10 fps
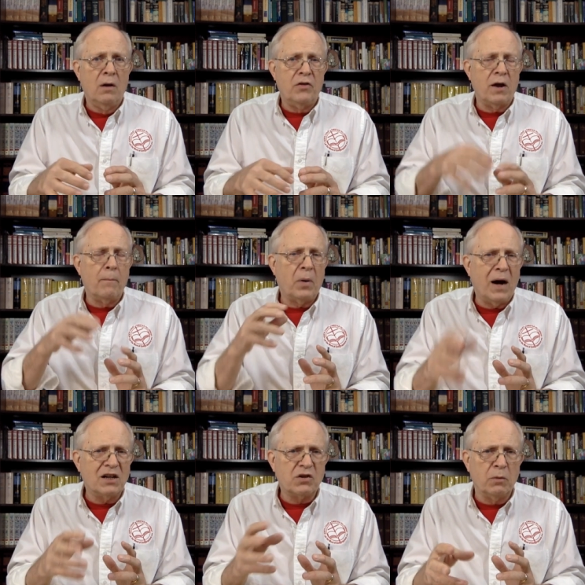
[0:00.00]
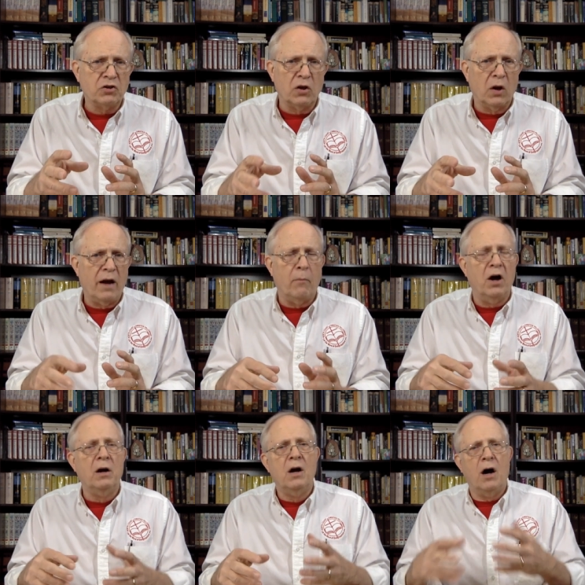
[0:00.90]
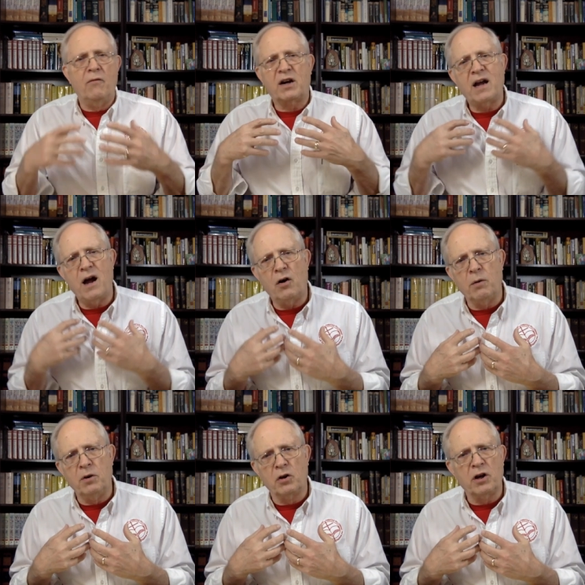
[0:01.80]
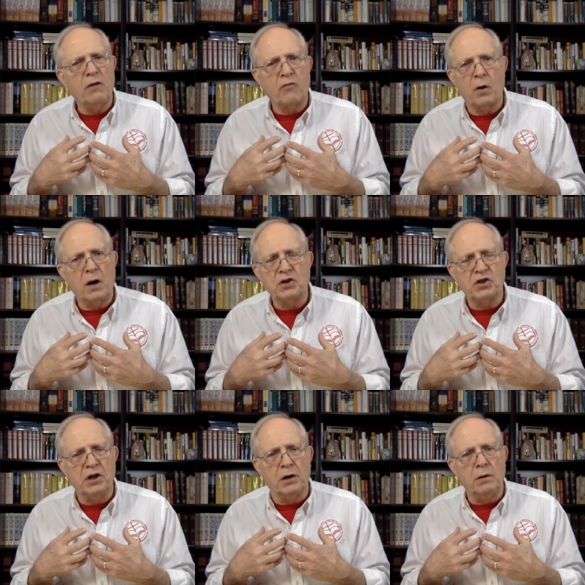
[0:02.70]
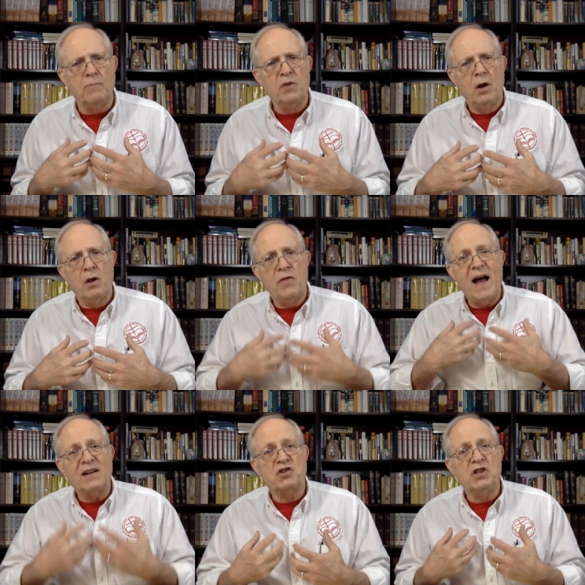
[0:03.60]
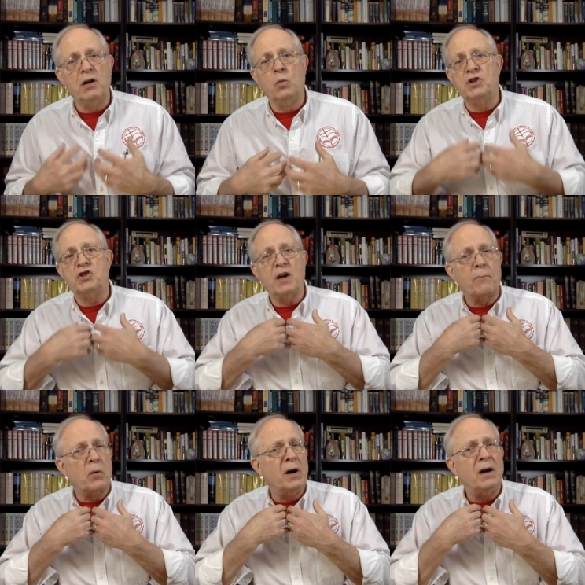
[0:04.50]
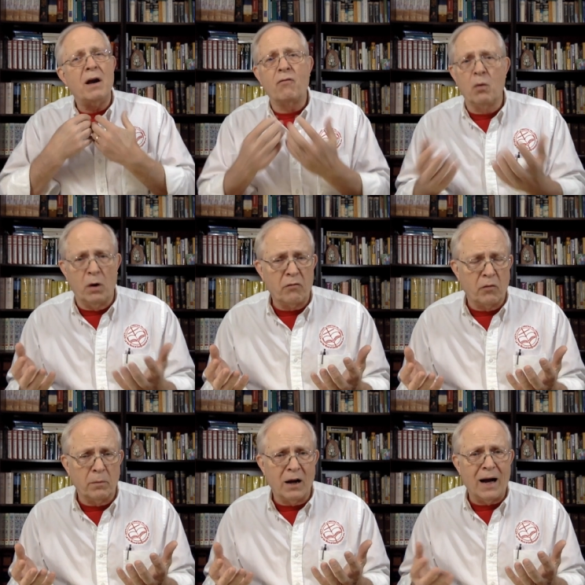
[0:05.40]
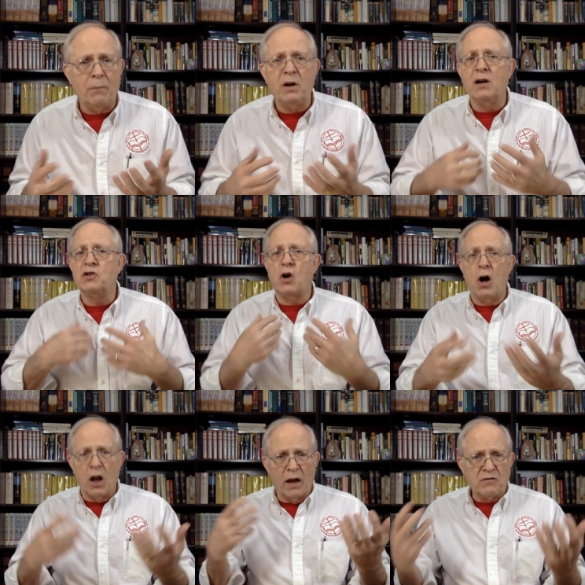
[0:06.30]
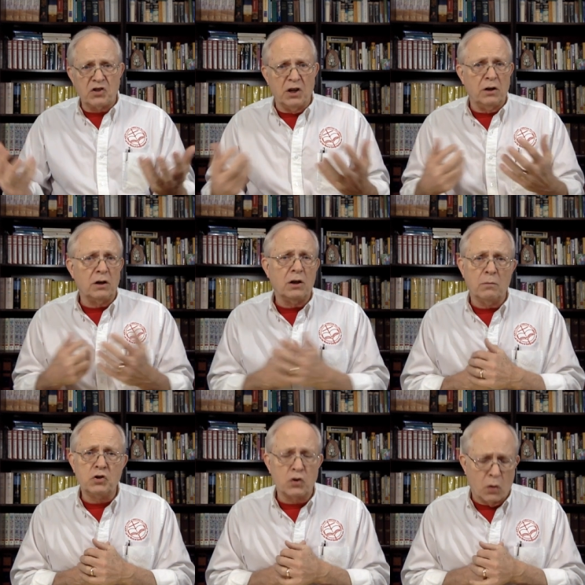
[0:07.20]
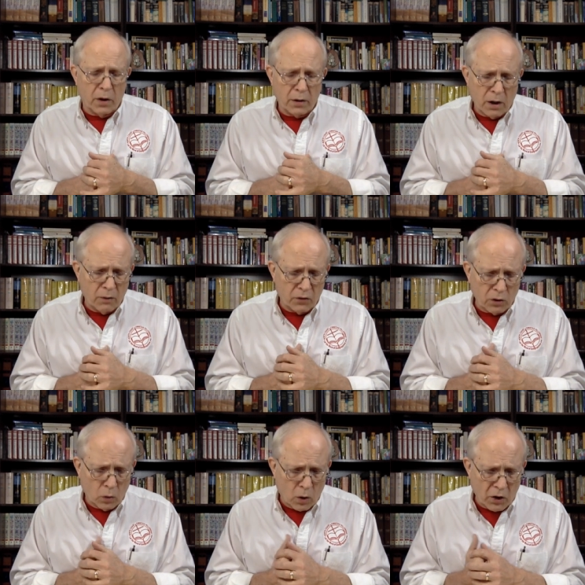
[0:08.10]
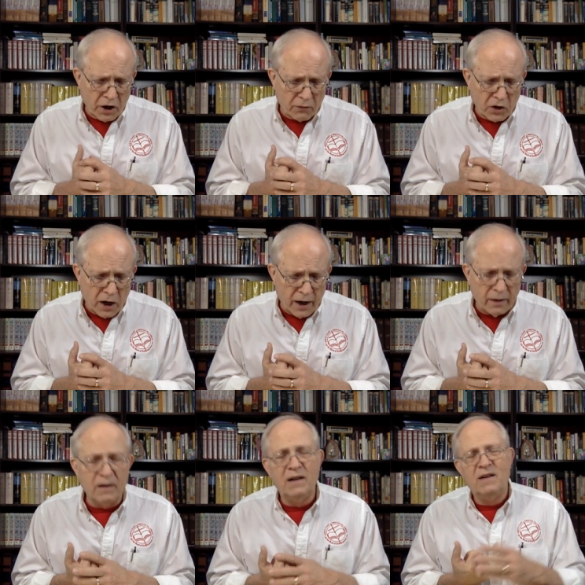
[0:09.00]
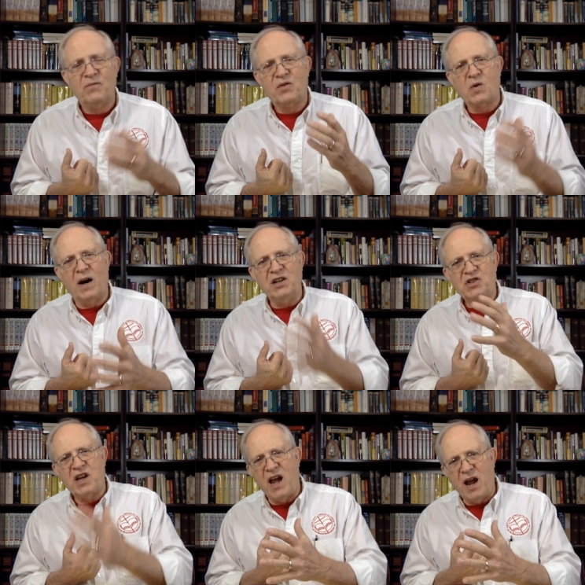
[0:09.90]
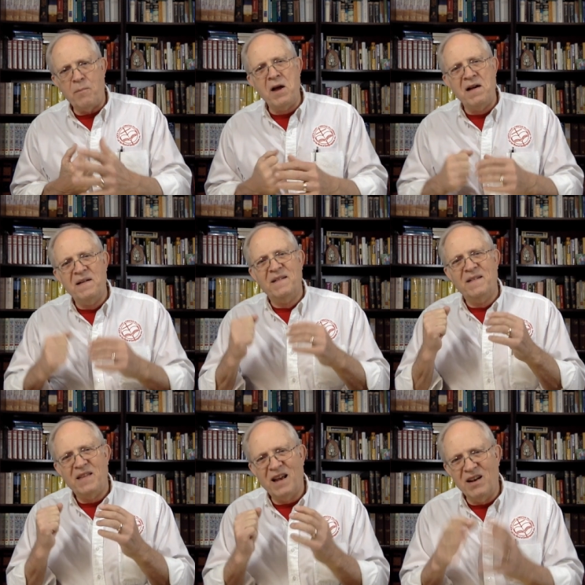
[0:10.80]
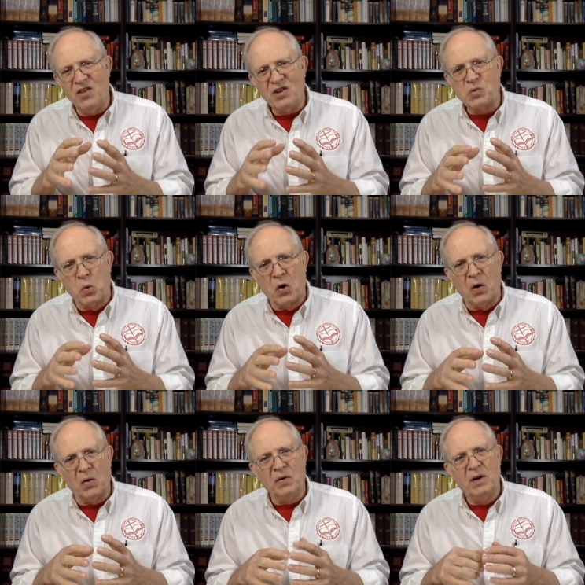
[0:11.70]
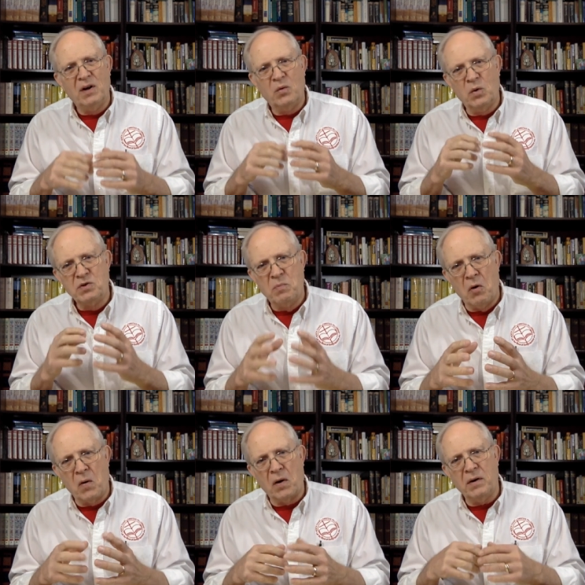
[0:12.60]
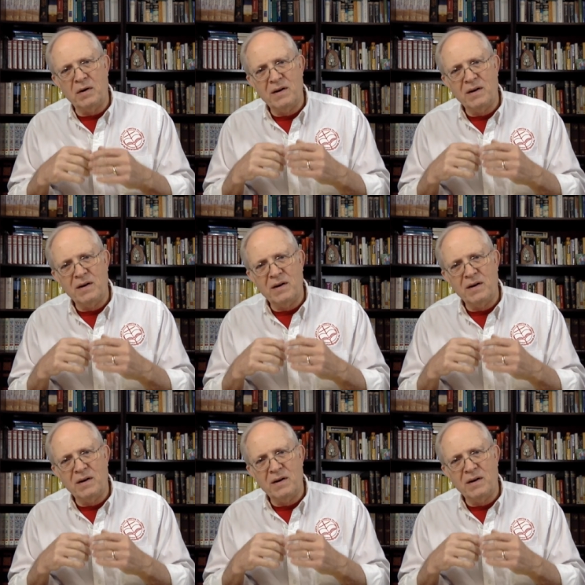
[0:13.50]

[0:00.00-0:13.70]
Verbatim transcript: the impossible dilemma of accountability for our sin. That sin which separated everyone from God because all have sinned and come short of the glory of God. Christ came into this world was born,